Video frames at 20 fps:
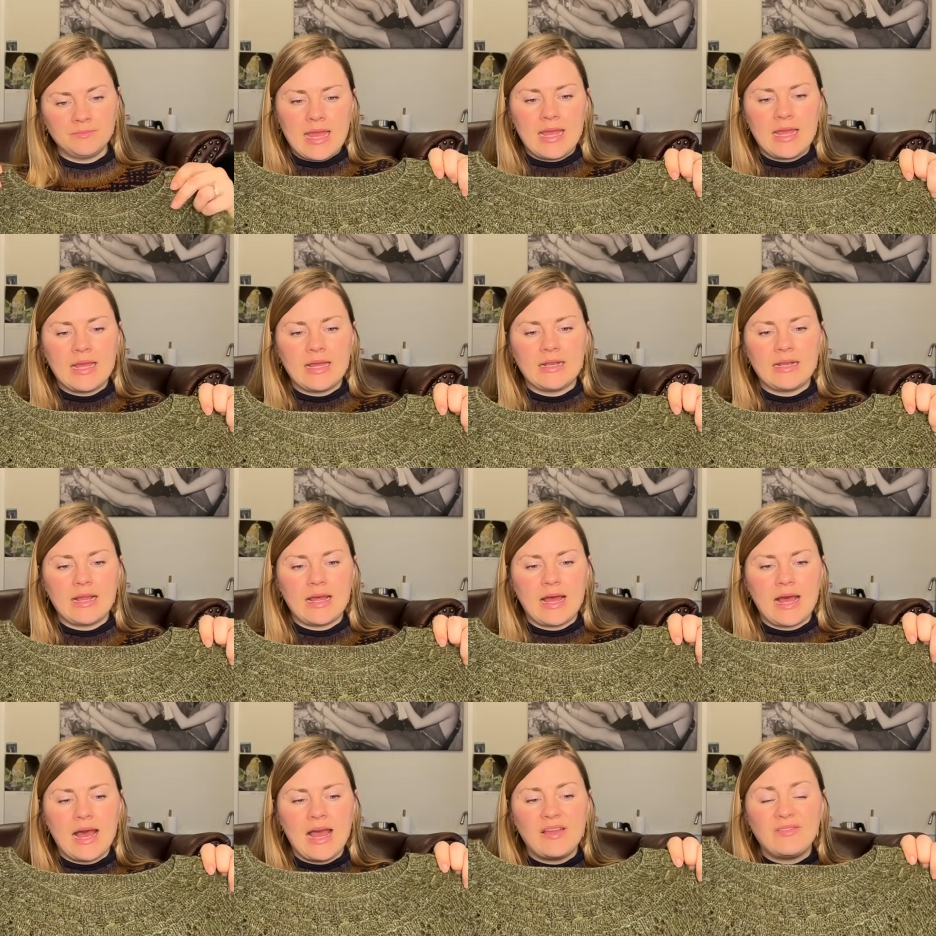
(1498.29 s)
and
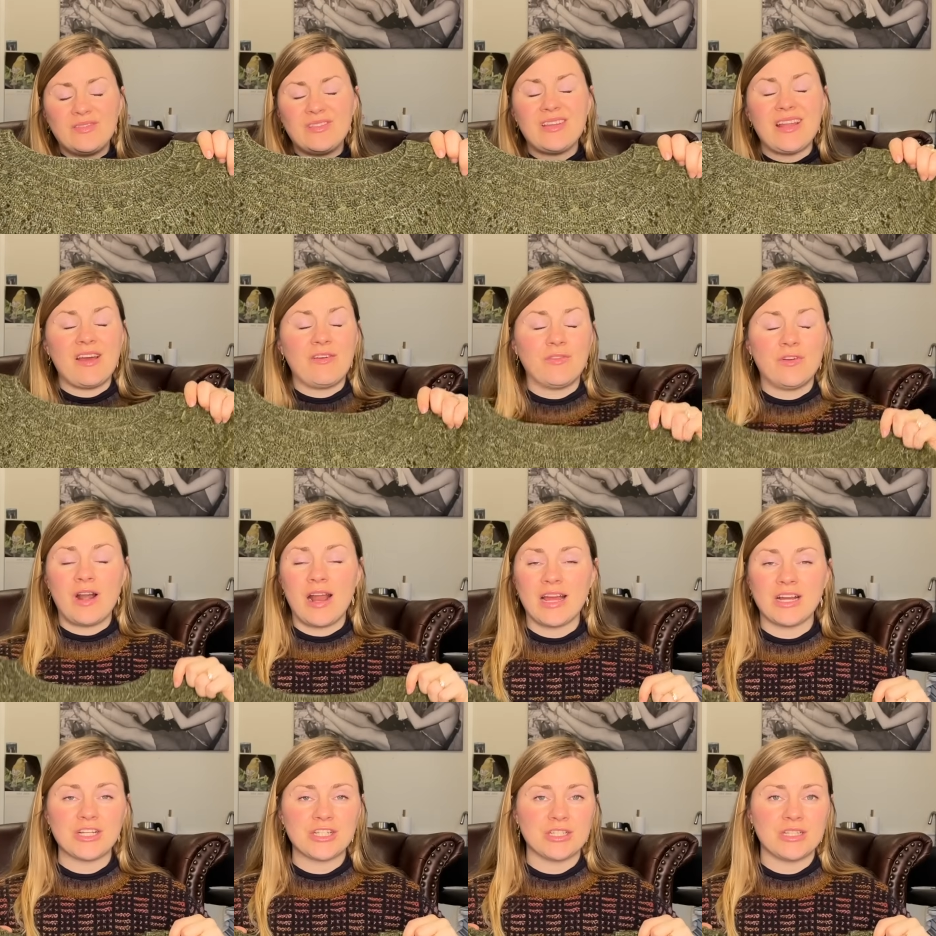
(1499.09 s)
I've never
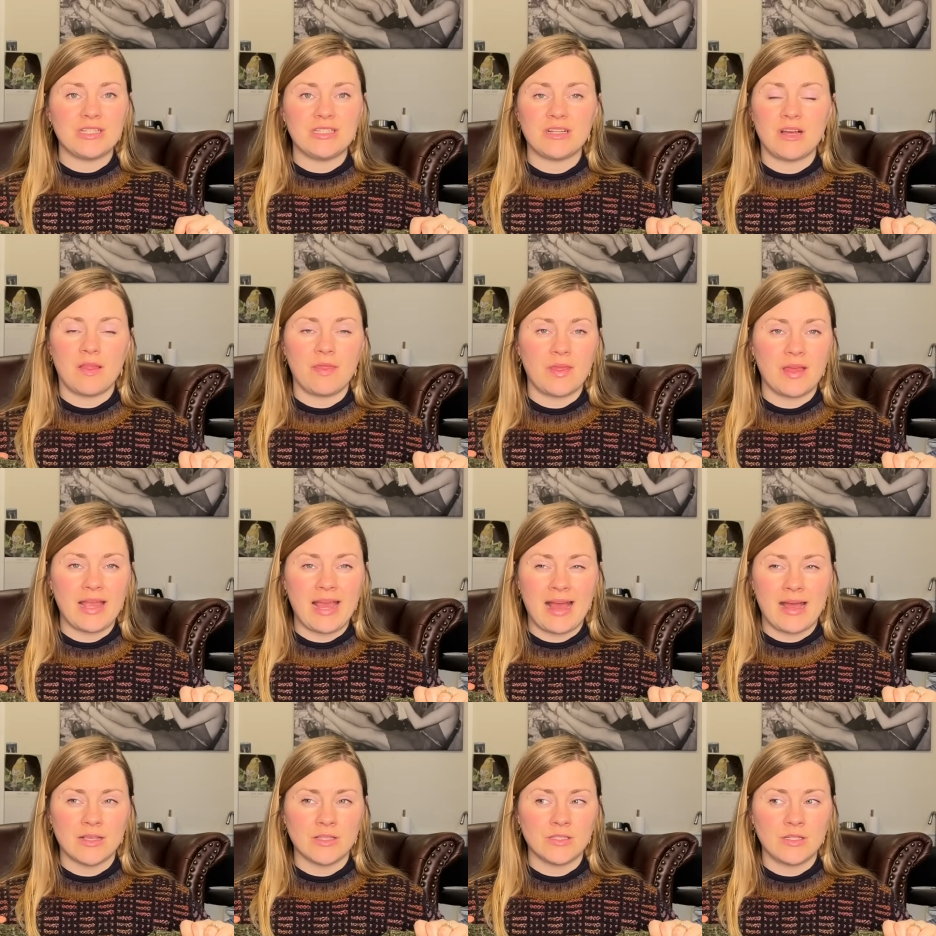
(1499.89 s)
actually done the
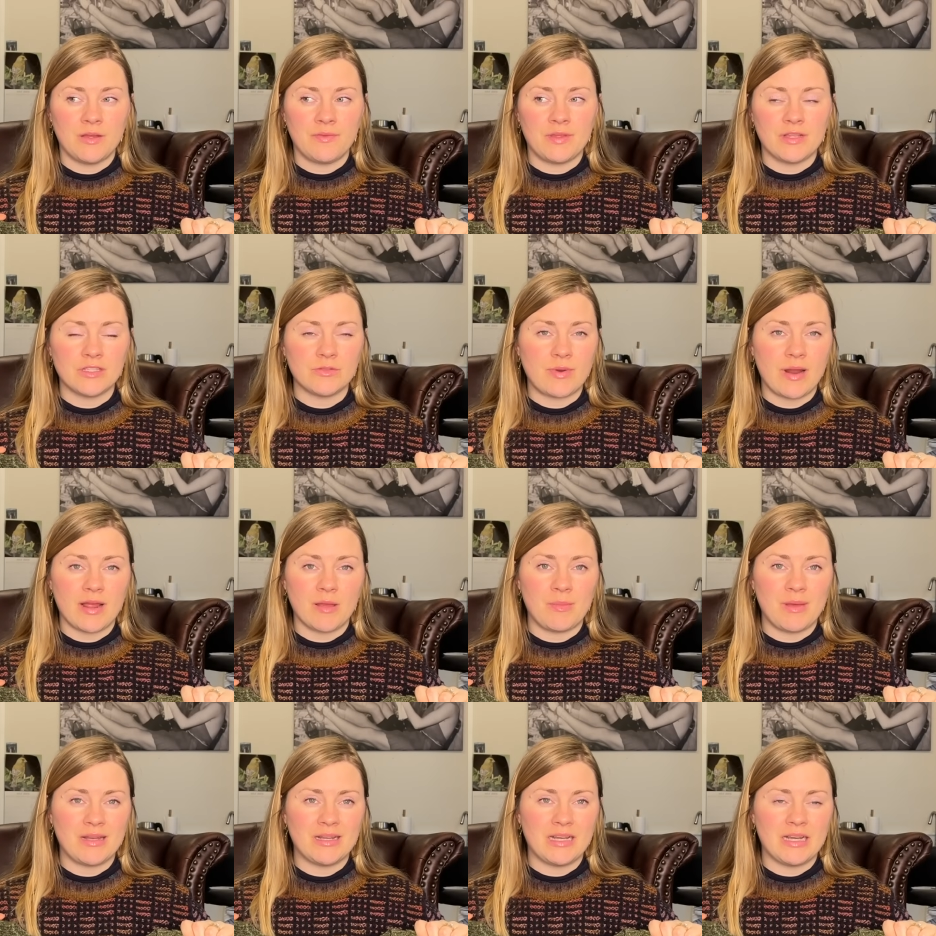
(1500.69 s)
cast on that's
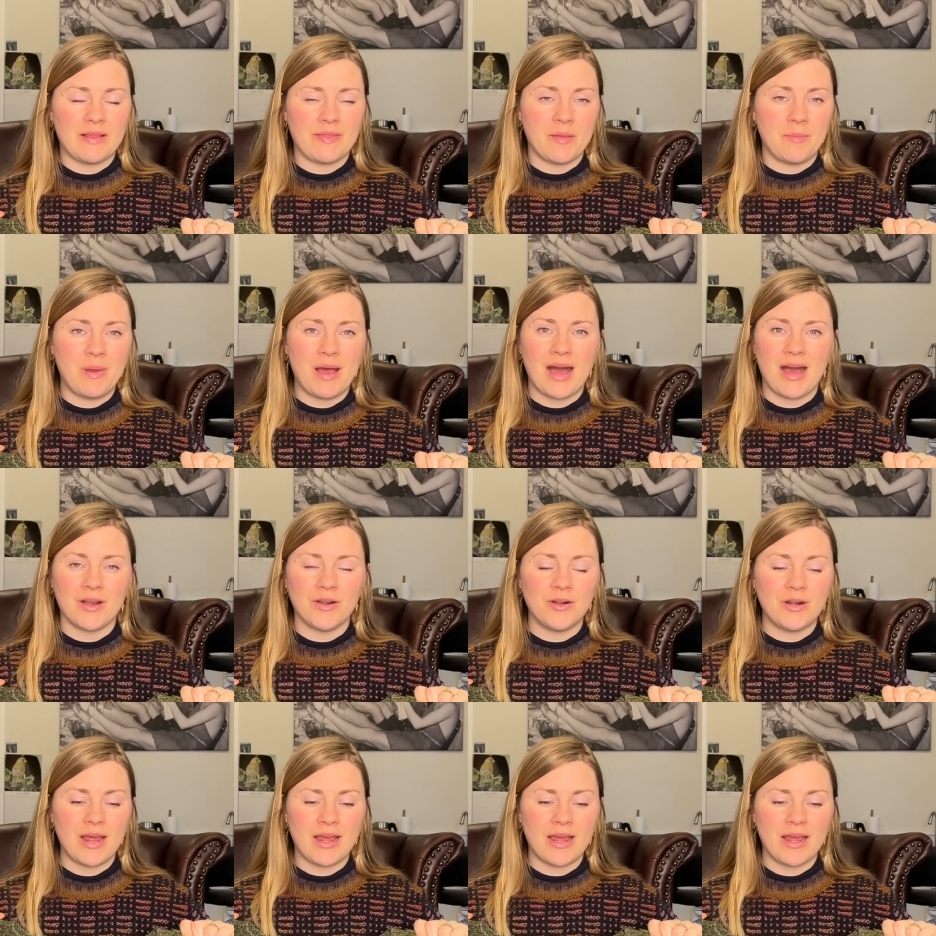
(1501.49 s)
recommended in the pattern.